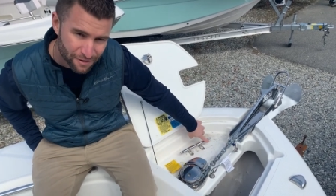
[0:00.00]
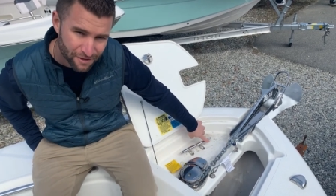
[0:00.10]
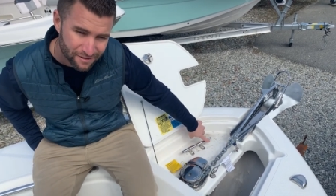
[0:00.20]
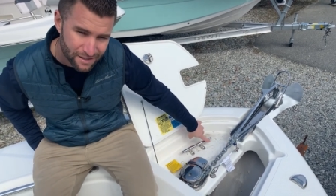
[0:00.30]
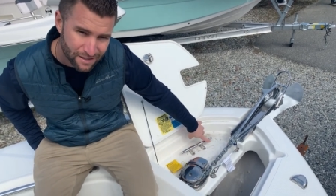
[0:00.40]
to your
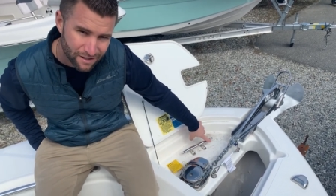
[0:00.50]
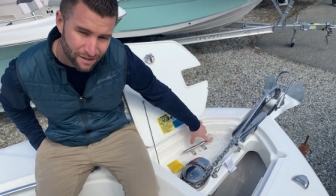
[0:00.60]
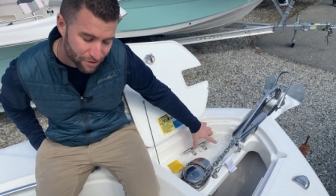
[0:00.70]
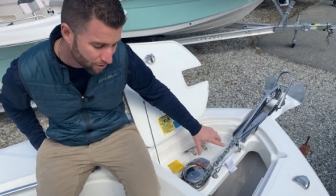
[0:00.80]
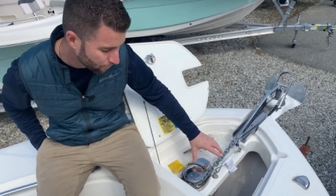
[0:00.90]
cleat
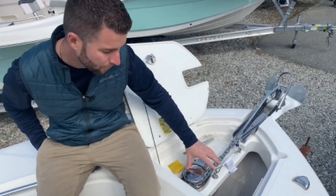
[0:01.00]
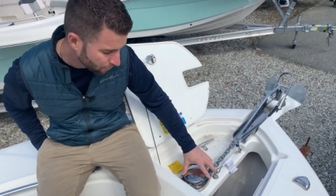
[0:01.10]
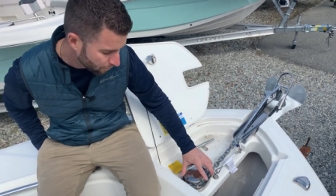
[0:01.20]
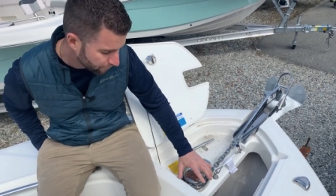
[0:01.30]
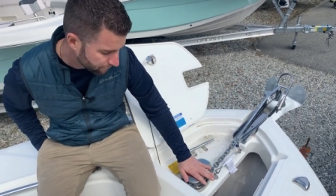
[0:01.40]
here. You don't want
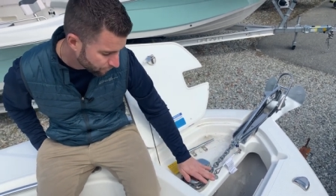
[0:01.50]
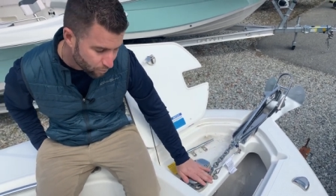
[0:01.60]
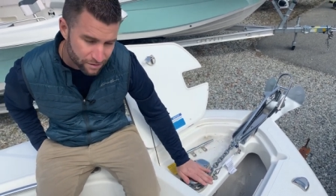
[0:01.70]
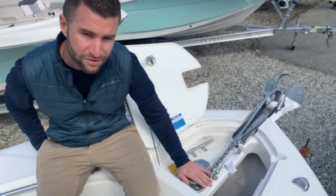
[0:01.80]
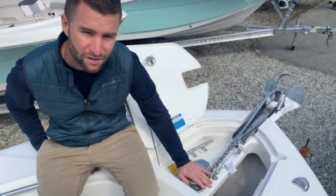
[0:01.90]
all the
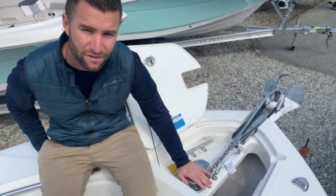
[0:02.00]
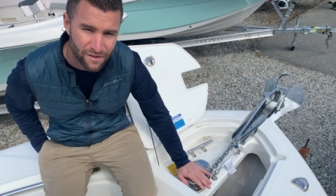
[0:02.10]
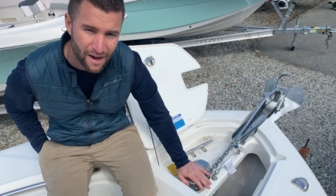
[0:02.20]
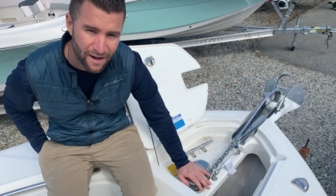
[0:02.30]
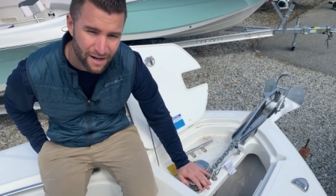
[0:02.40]
force of
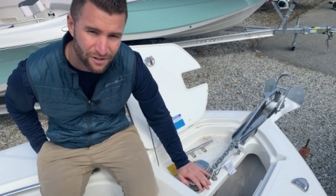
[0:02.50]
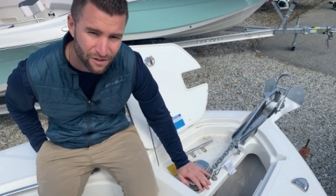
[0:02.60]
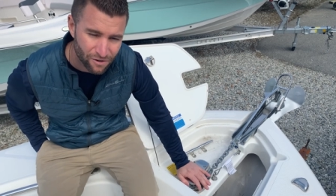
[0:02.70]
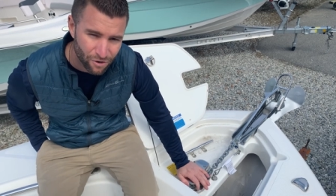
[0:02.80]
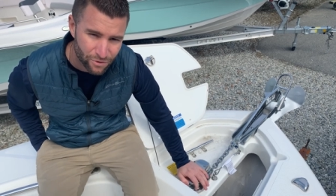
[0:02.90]
that
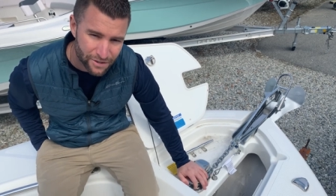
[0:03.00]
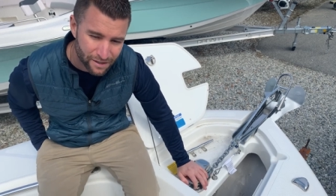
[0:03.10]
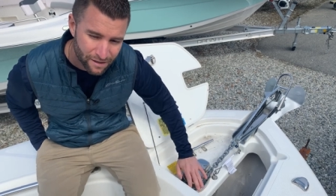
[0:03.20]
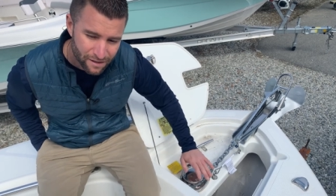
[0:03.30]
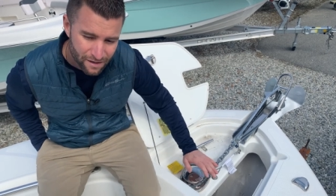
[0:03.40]
anchor
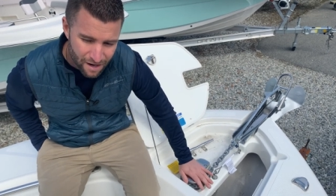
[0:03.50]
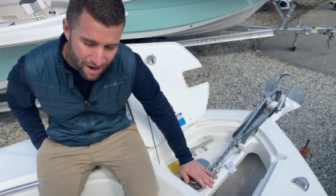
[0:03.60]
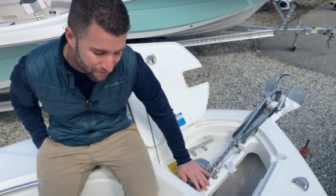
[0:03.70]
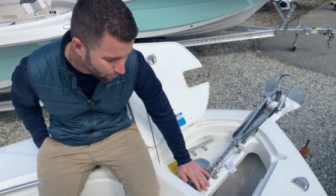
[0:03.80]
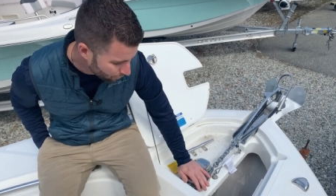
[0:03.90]
holding
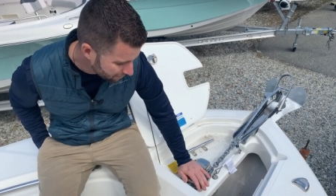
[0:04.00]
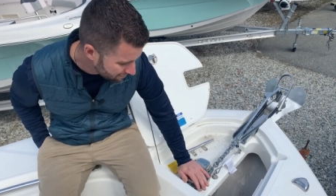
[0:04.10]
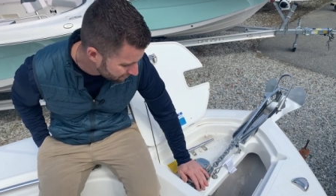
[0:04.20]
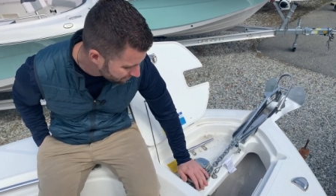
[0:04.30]
on the windlass